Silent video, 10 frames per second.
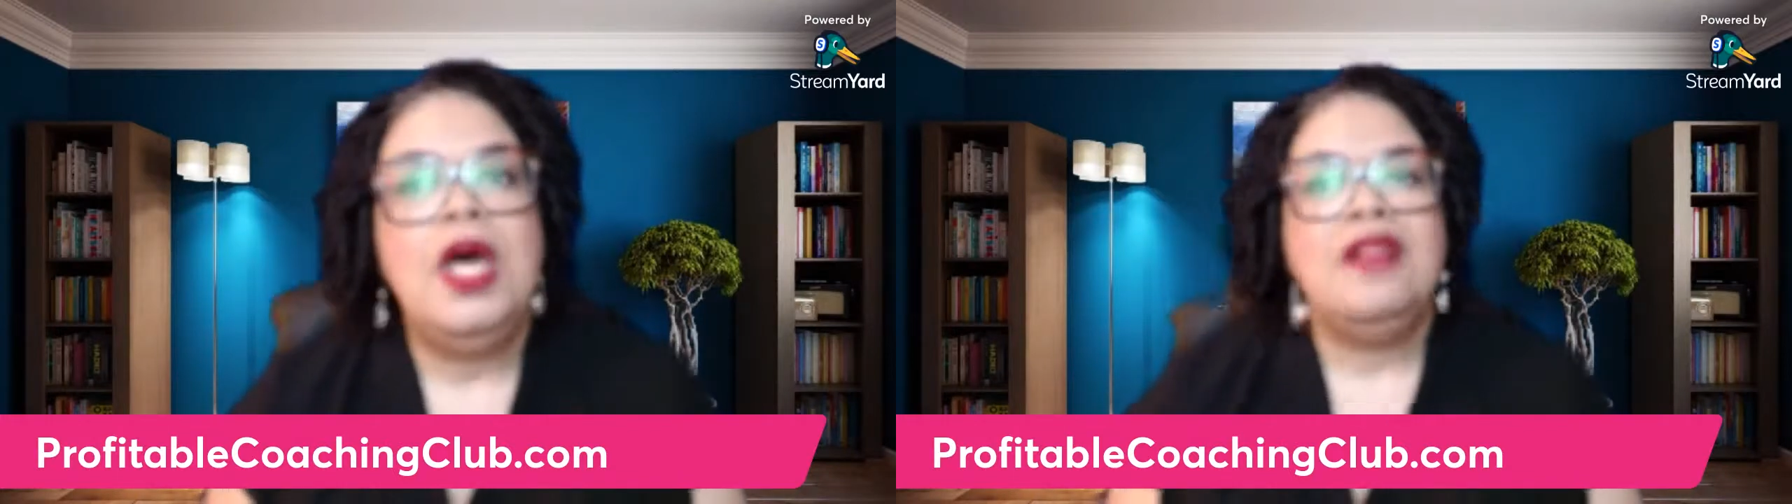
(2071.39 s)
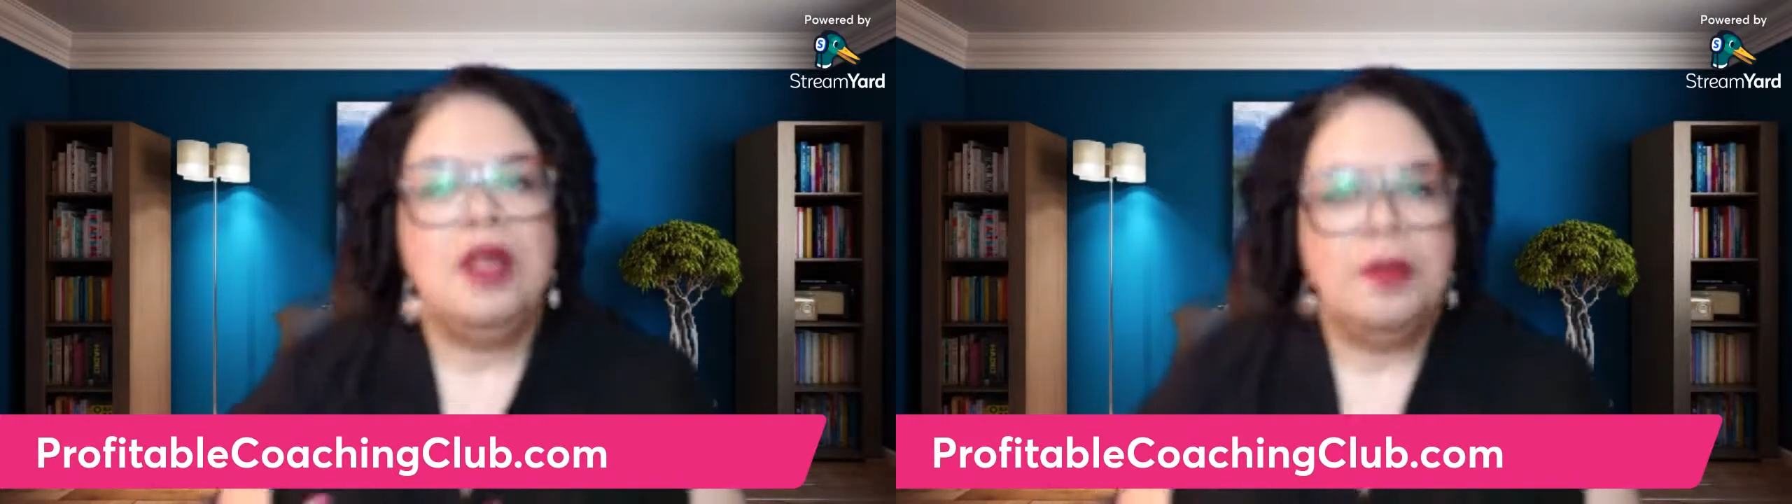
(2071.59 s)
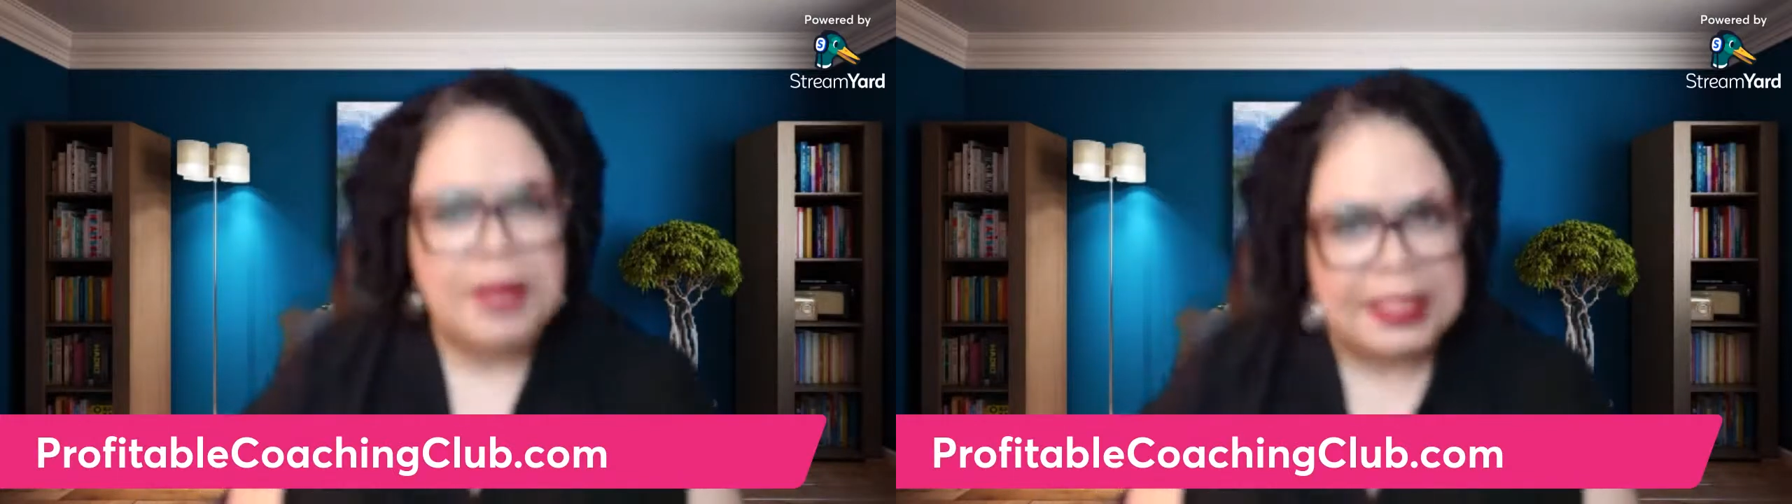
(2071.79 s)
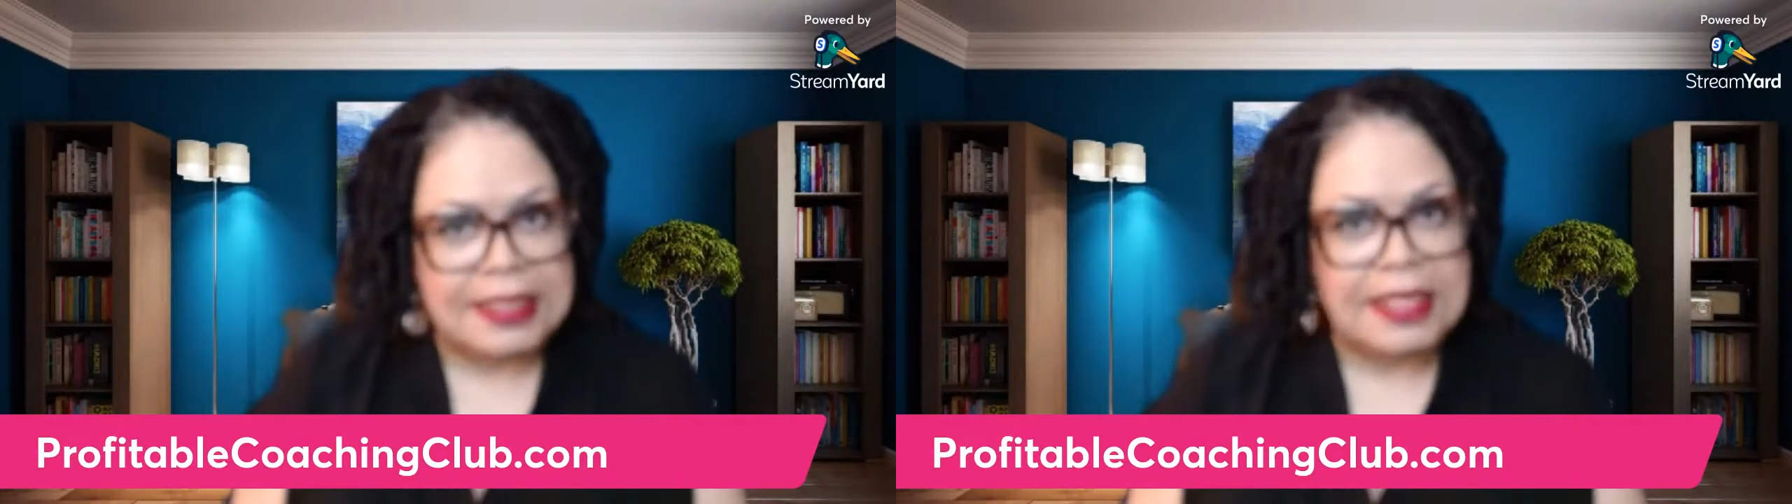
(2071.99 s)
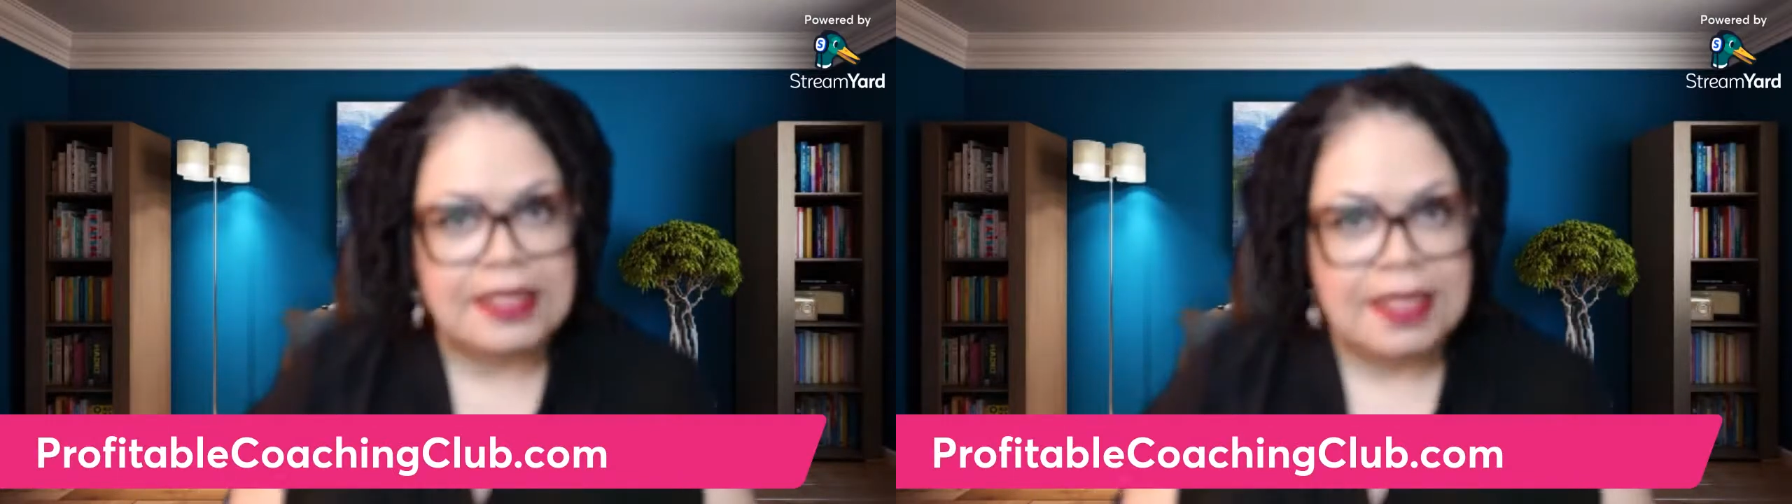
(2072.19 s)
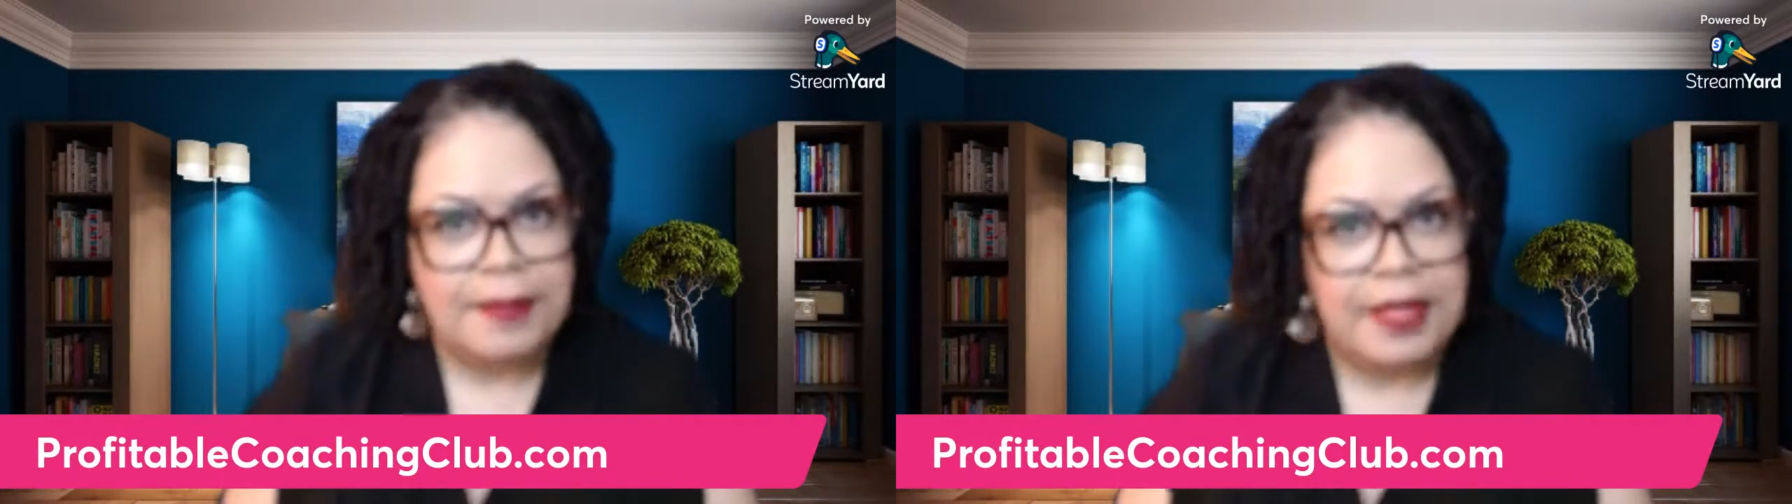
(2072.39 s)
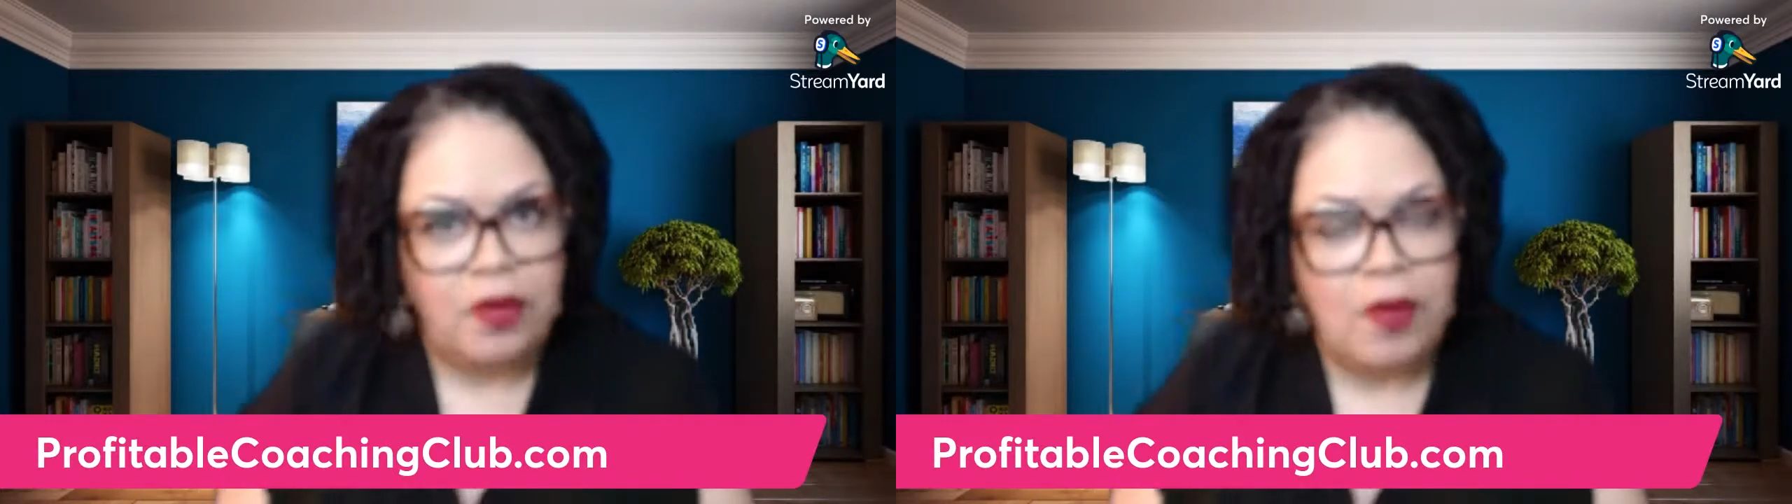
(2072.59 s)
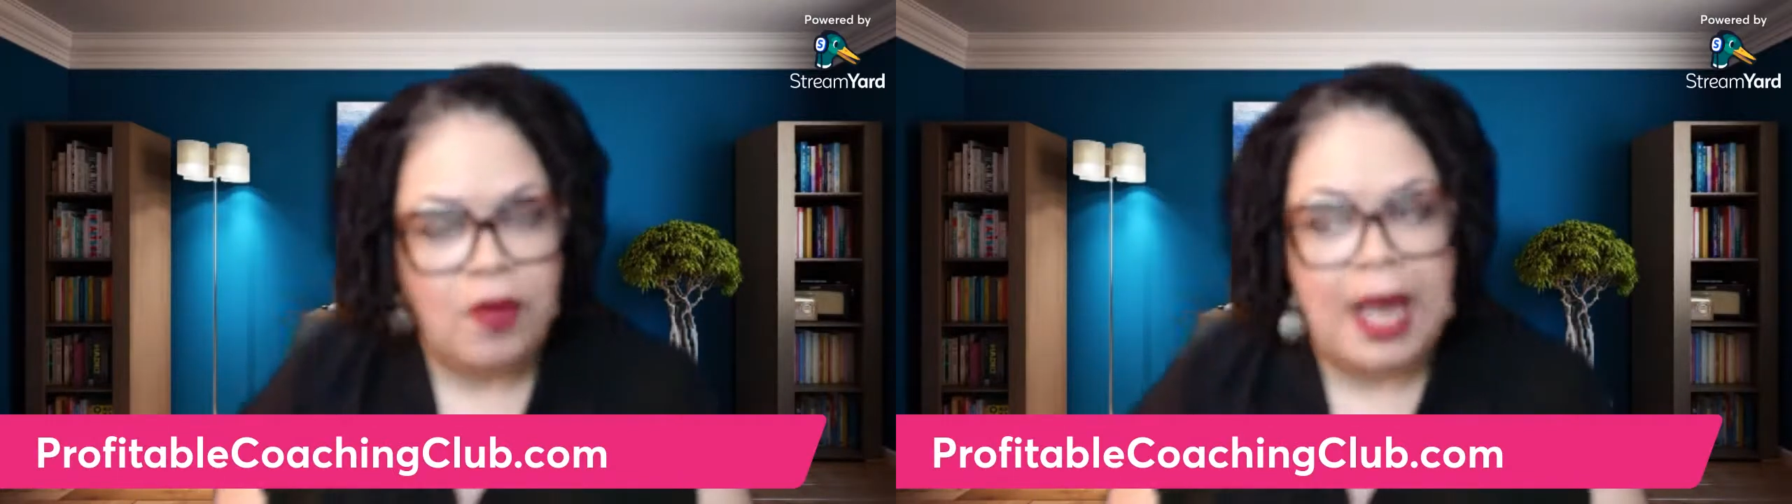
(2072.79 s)
they're missing something,
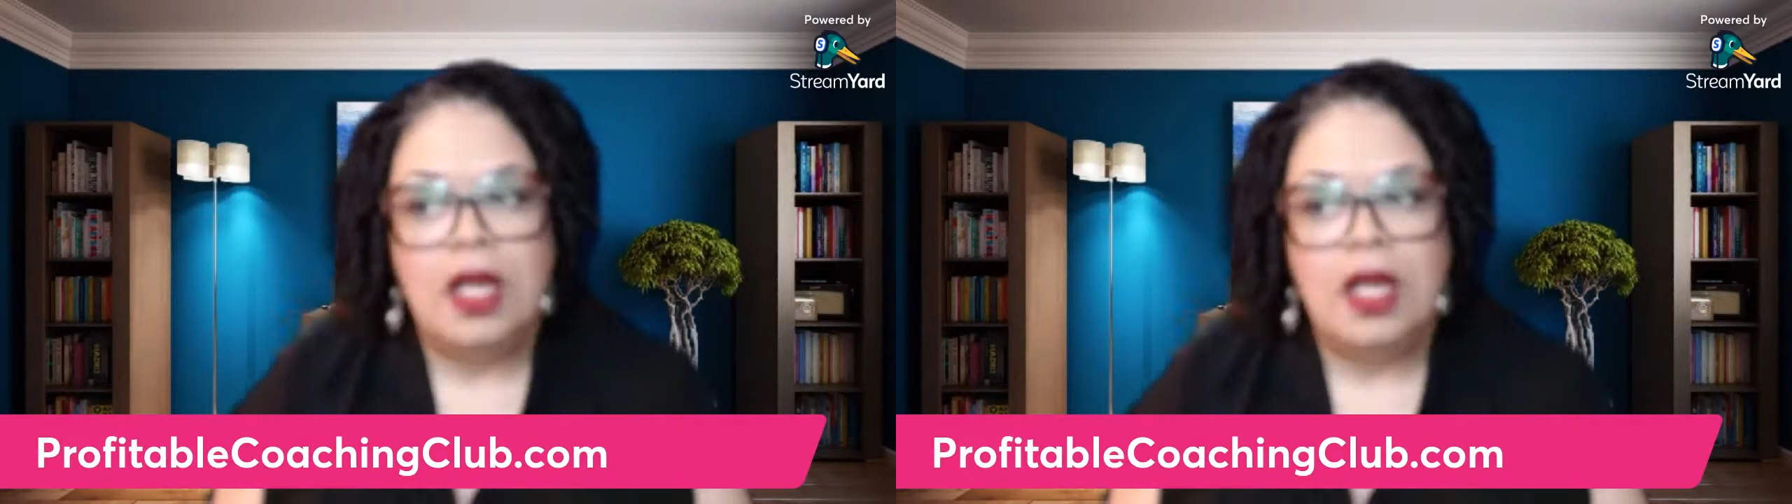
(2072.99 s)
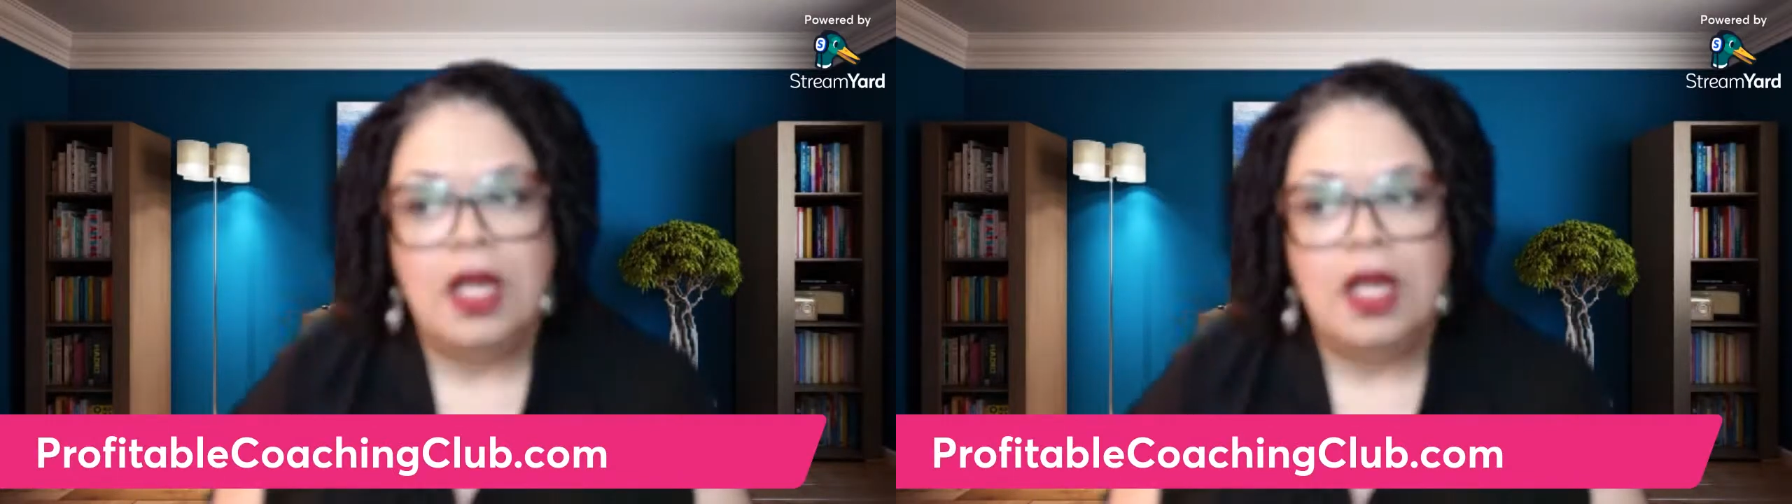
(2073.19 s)
right?